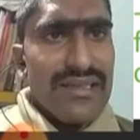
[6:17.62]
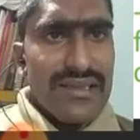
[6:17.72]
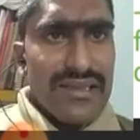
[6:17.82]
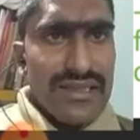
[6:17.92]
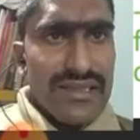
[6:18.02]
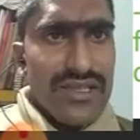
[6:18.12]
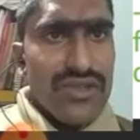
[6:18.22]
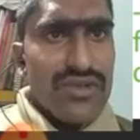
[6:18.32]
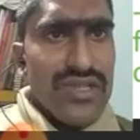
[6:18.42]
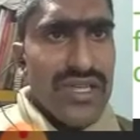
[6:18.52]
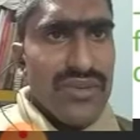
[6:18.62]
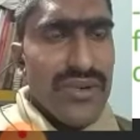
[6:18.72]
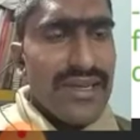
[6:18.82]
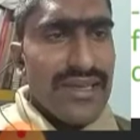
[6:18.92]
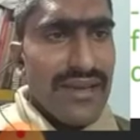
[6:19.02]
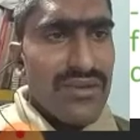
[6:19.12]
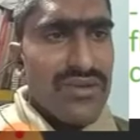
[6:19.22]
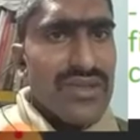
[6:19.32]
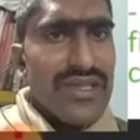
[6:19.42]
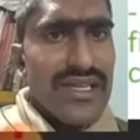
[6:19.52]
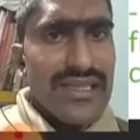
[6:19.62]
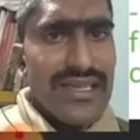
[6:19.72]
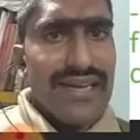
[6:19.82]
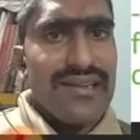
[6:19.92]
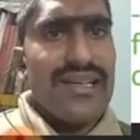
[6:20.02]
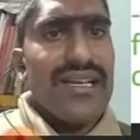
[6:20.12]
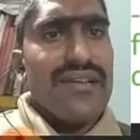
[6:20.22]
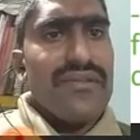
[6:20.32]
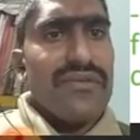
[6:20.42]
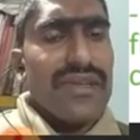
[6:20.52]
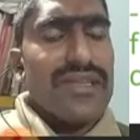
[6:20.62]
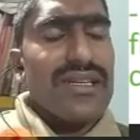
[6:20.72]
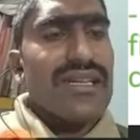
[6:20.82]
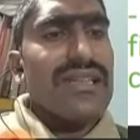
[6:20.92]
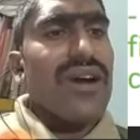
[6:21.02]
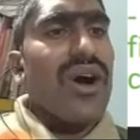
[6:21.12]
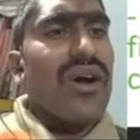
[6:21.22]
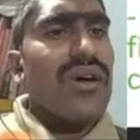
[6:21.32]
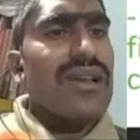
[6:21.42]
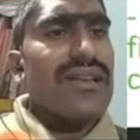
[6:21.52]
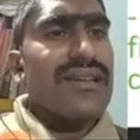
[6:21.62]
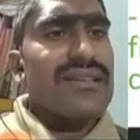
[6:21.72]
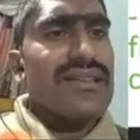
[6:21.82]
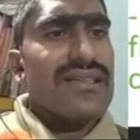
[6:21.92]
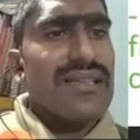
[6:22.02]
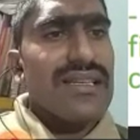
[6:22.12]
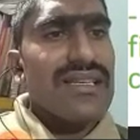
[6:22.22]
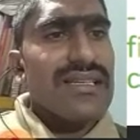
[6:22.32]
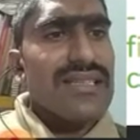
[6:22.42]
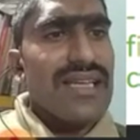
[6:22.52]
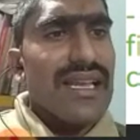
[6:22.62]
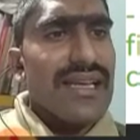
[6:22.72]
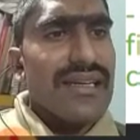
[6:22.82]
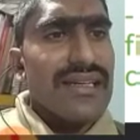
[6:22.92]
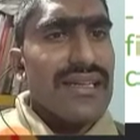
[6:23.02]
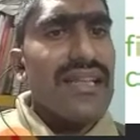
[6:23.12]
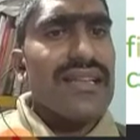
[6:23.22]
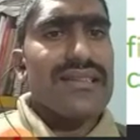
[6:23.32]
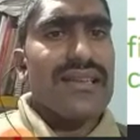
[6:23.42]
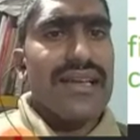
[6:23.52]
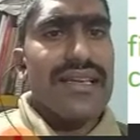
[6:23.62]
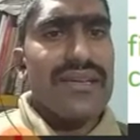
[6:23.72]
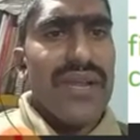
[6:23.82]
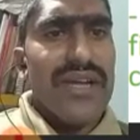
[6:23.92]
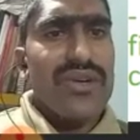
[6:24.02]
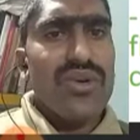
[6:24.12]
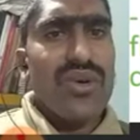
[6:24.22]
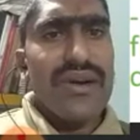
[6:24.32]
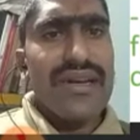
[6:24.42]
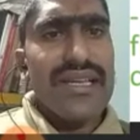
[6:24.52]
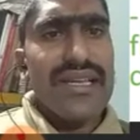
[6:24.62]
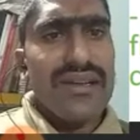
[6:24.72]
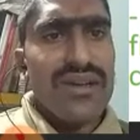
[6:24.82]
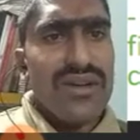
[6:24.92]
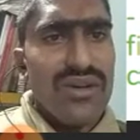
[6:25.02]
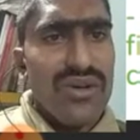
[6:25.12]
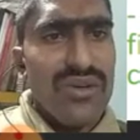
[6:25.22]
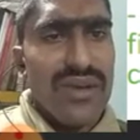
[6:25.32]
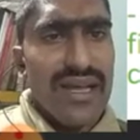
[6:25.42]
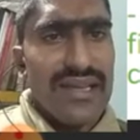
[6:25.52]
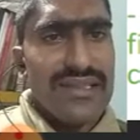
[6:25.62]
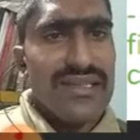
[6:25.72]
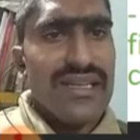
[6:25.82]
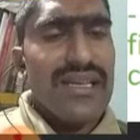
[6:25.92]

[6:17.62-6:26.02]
this G2 checkpoint have to check that whether all necessary cell organelles like mitochondria, chloroplast,